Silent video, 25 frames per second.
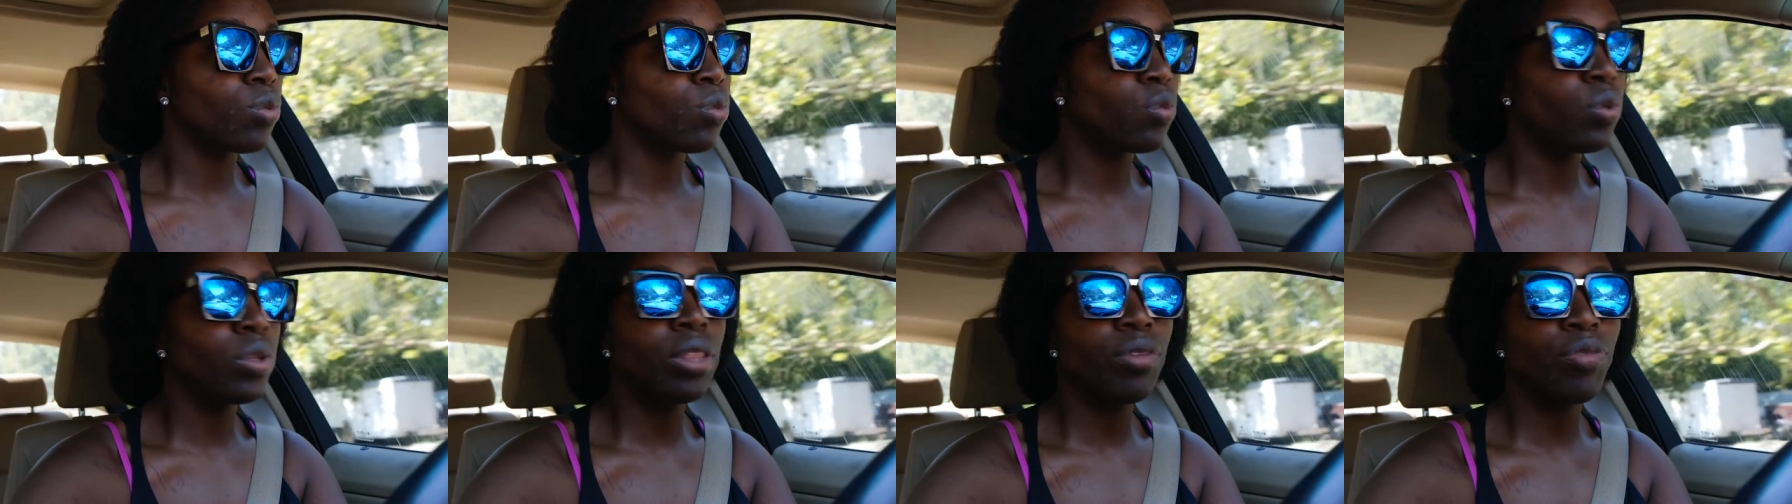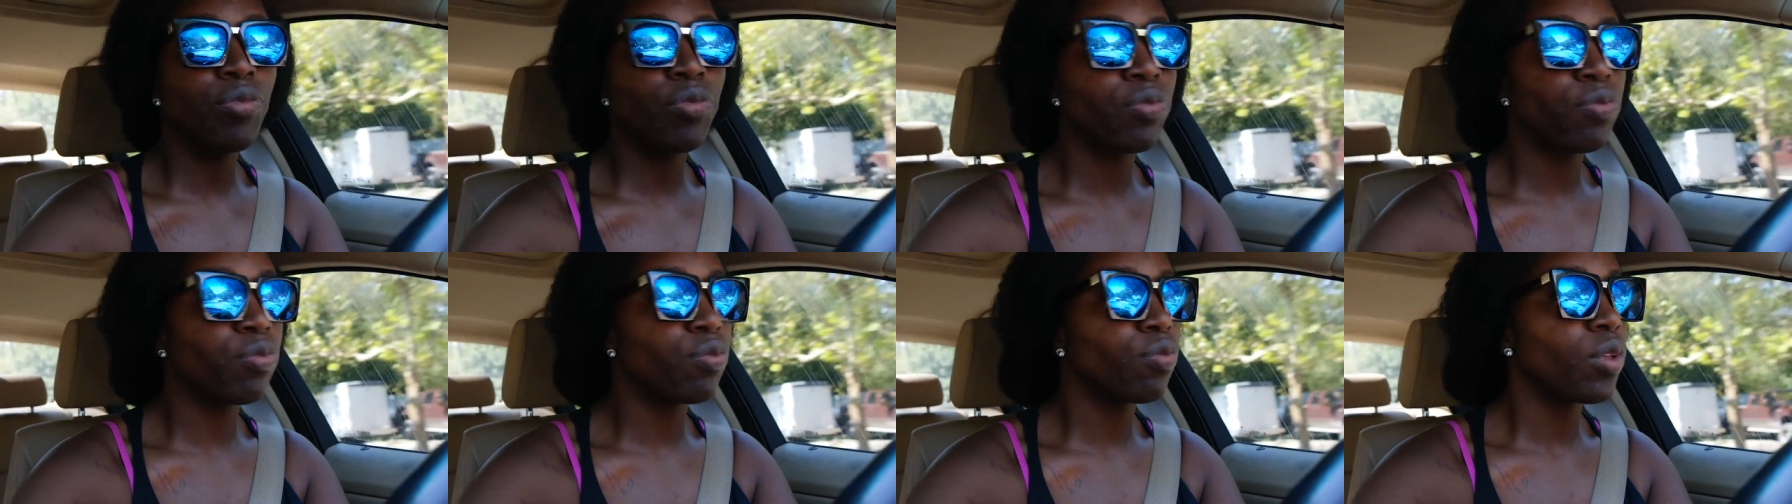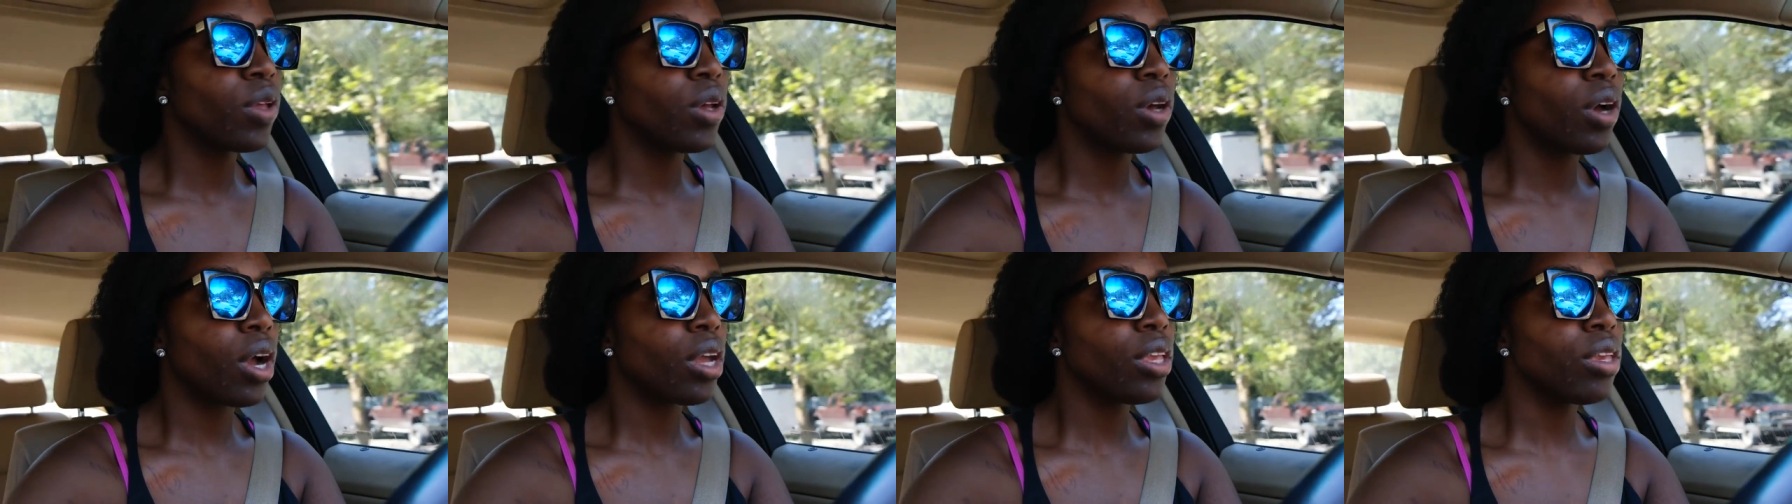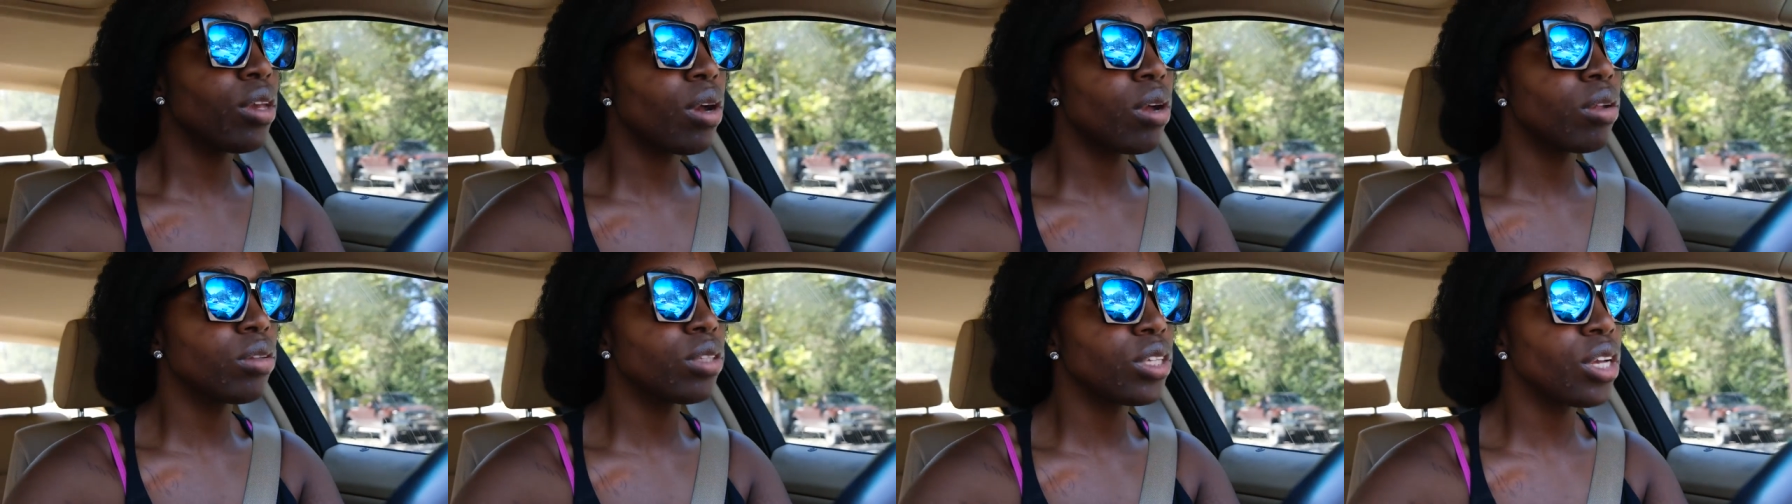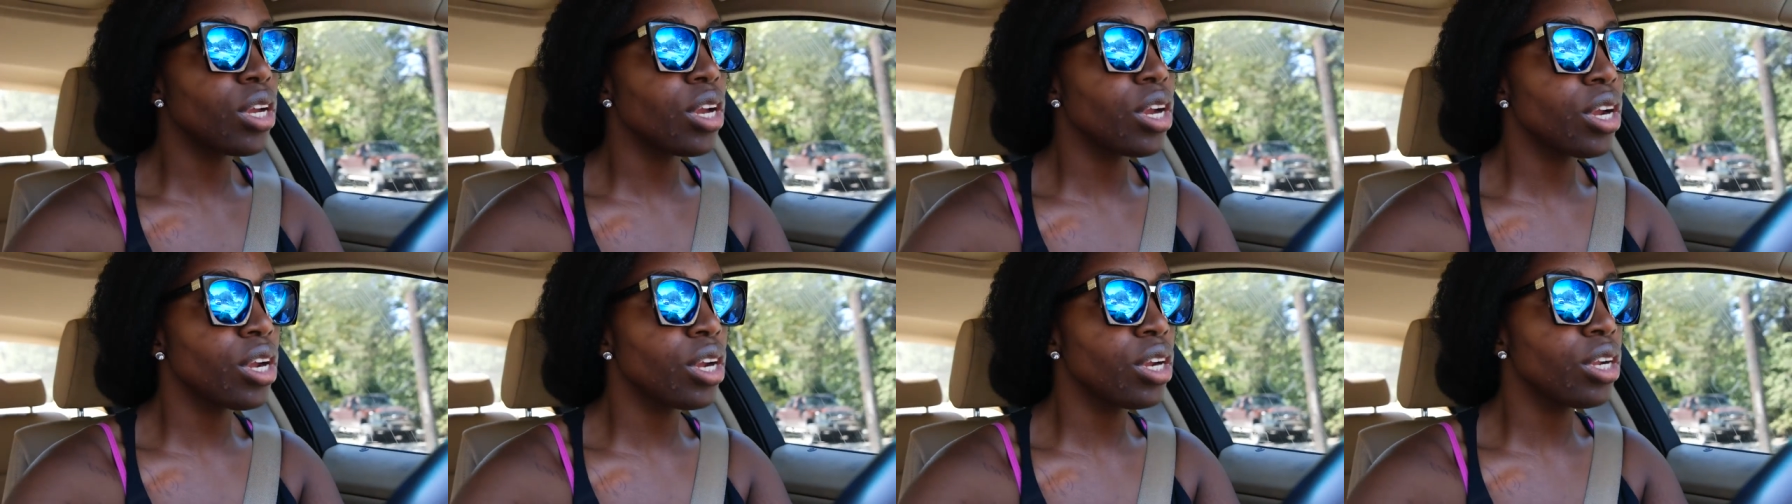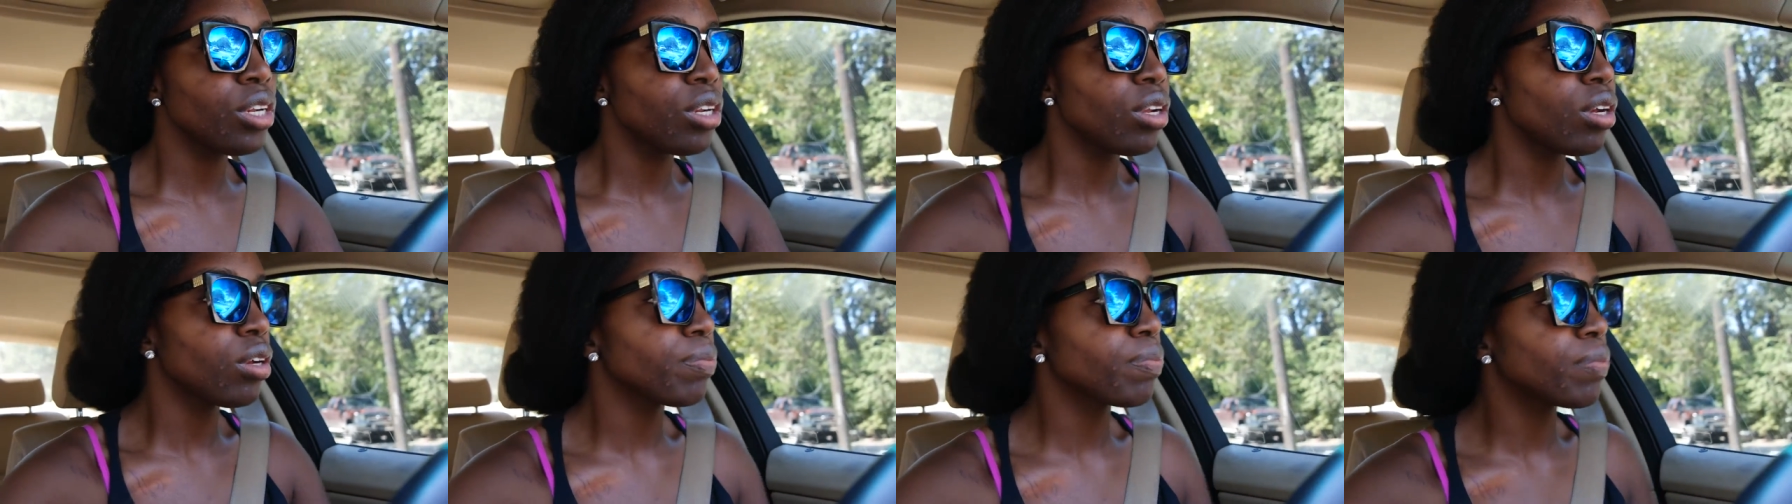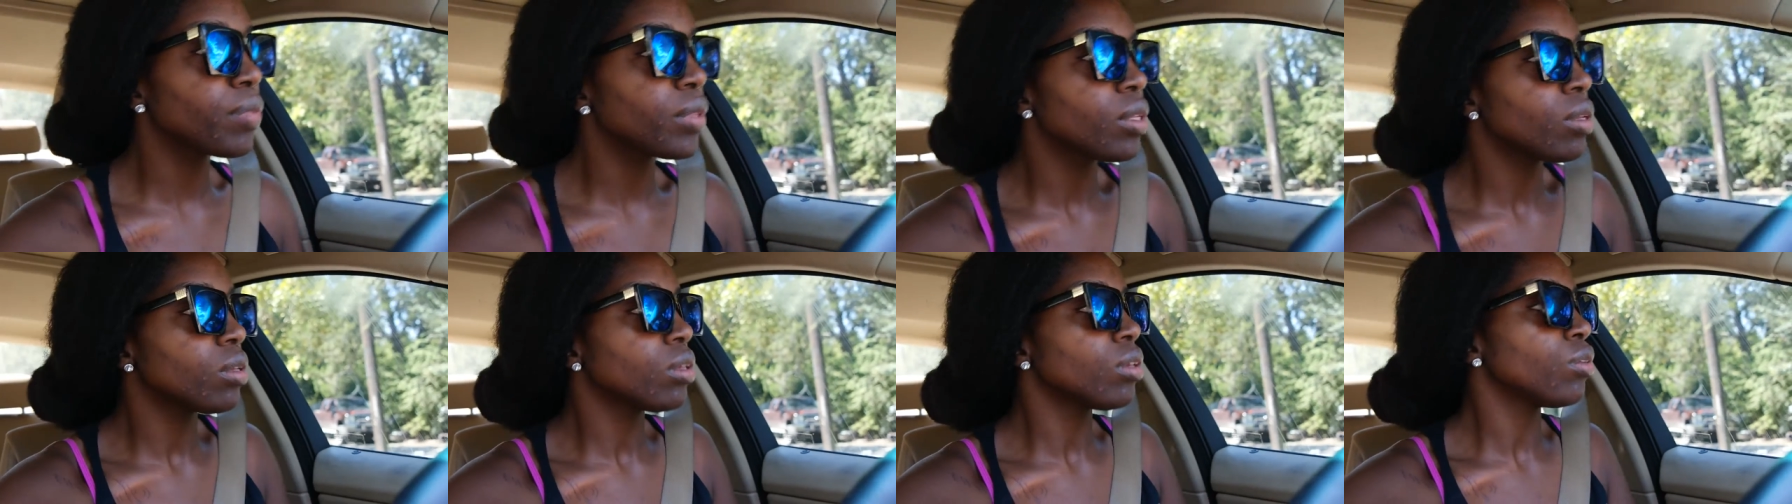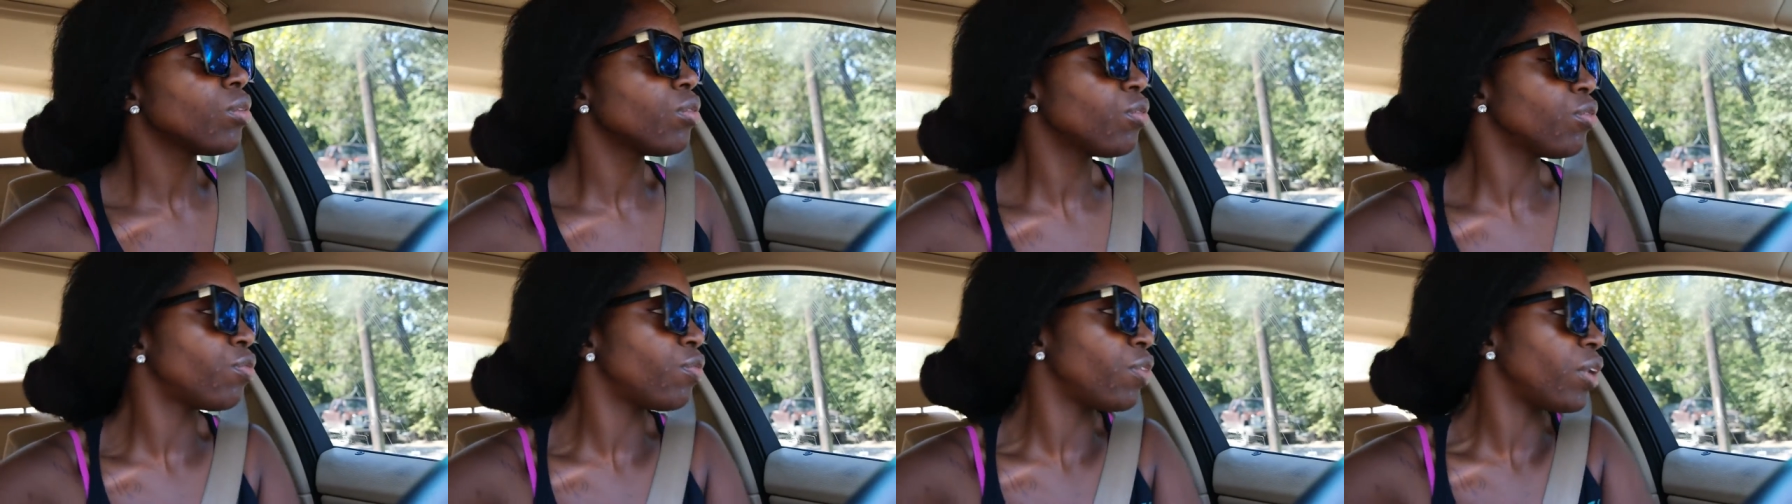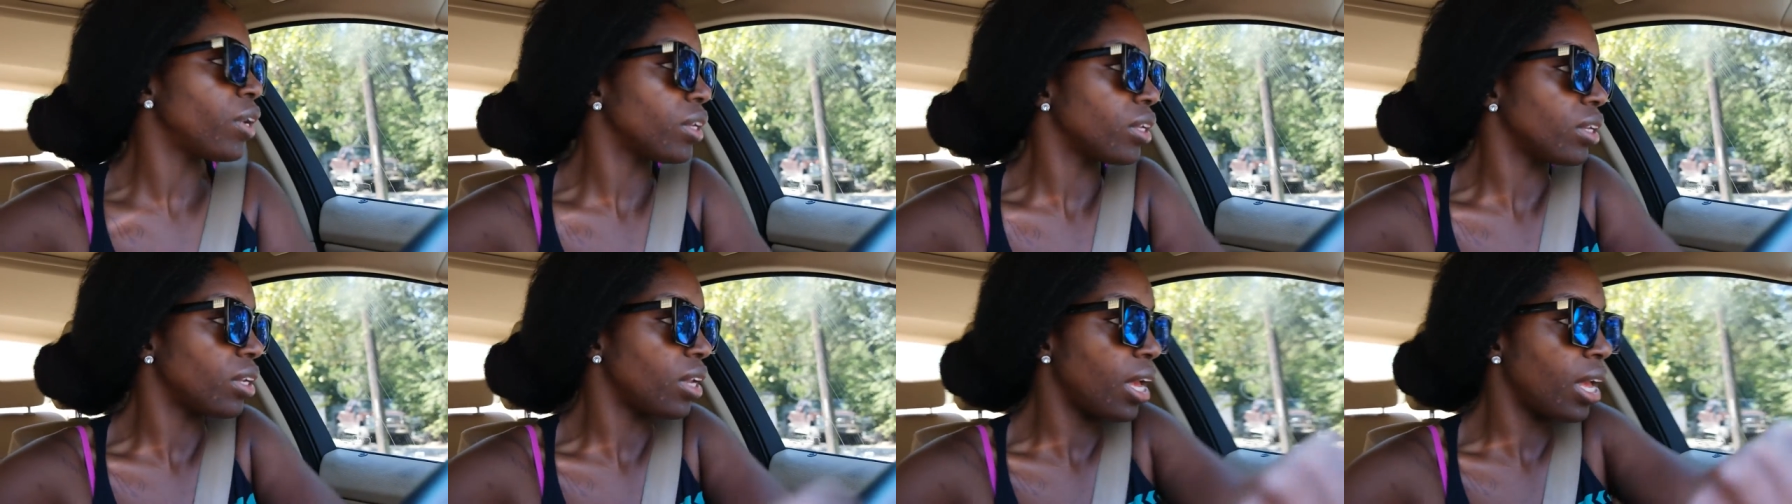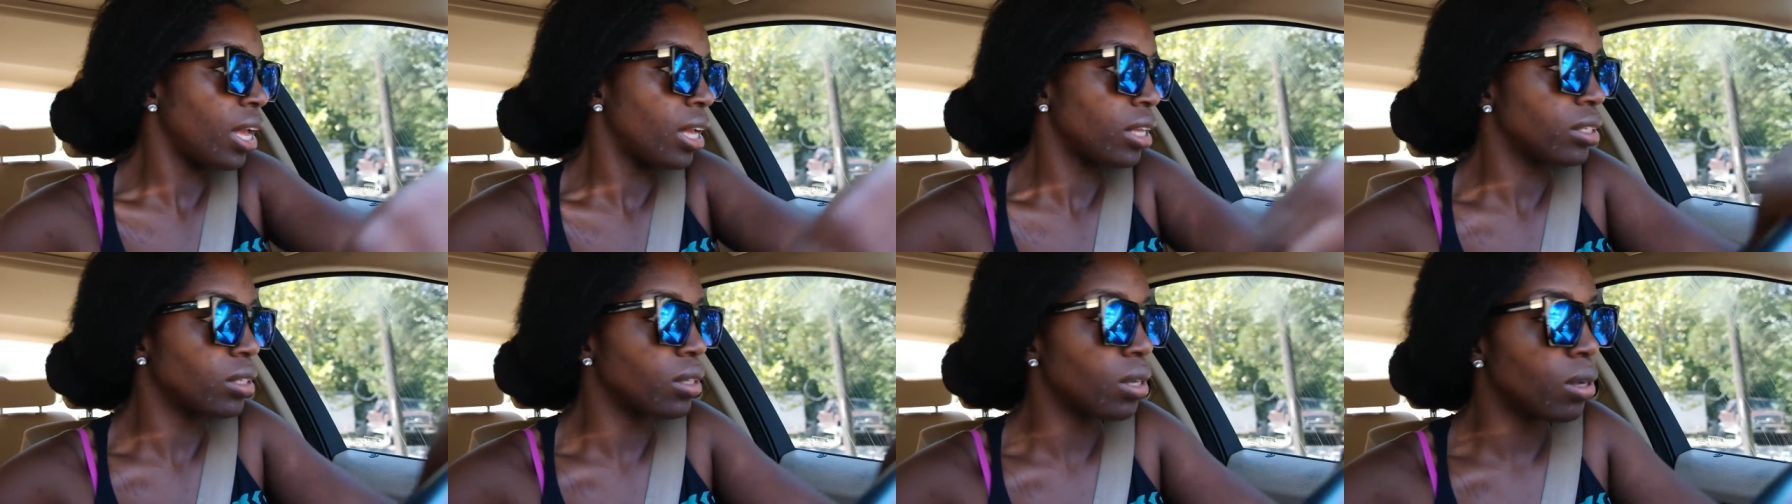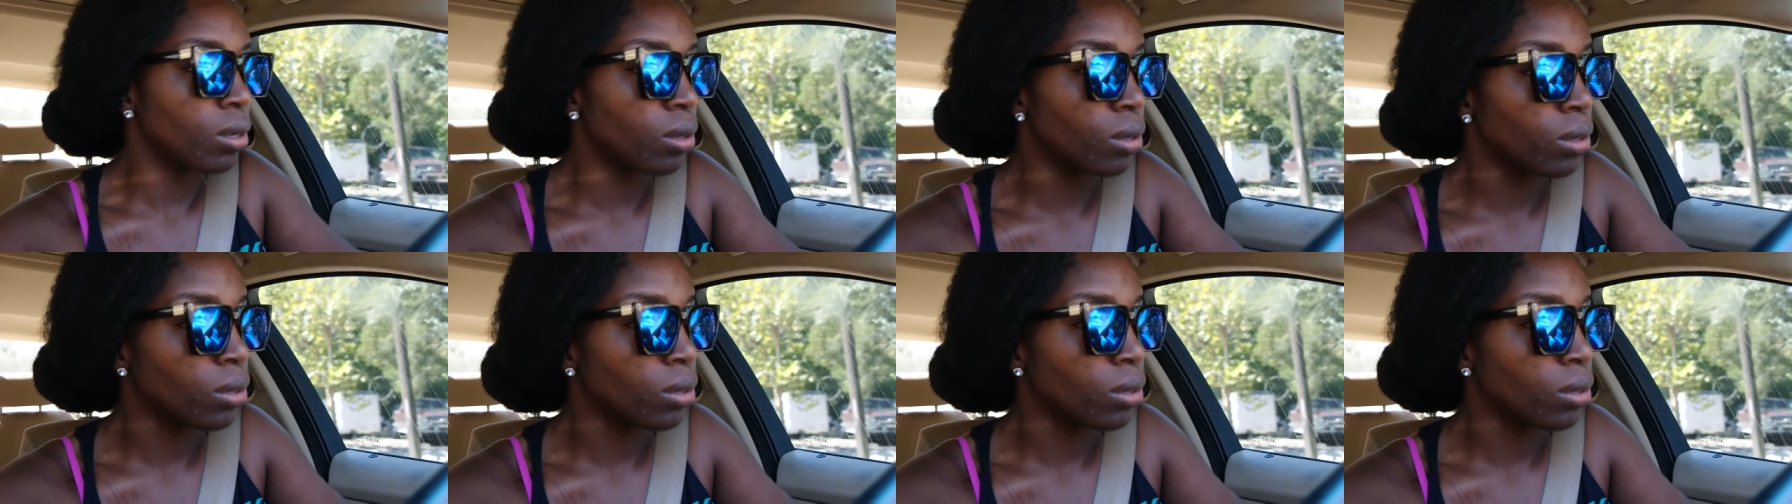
What the f- Are you on turn? Oh, fucking asshole.